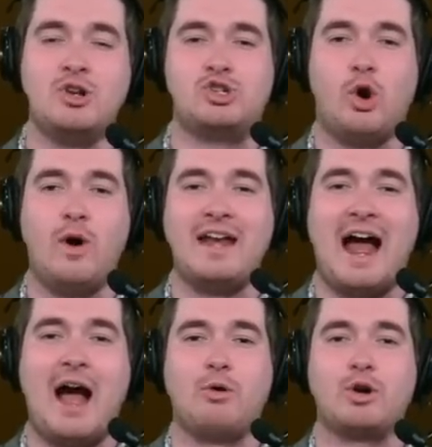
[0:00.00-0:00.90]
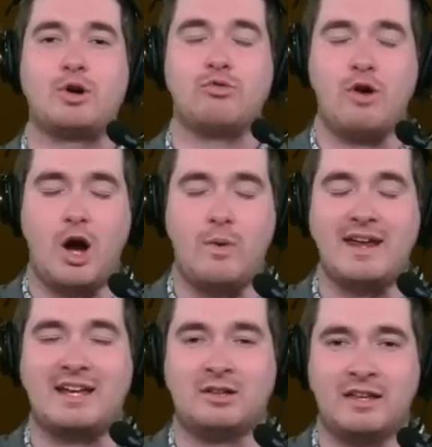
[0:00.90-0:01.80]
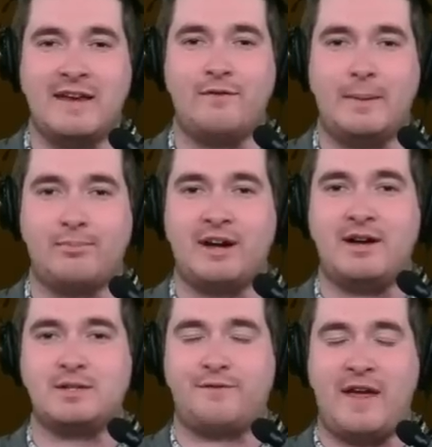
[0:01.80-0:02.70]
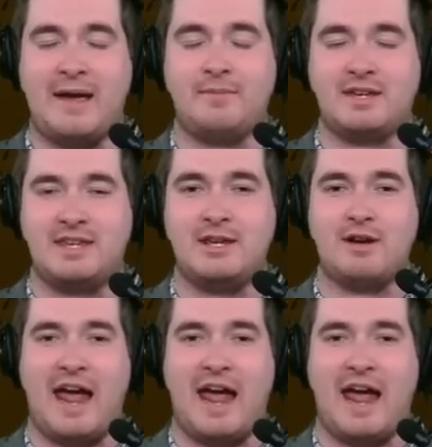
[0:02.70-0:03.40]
Join our growing Cleveland Browns family here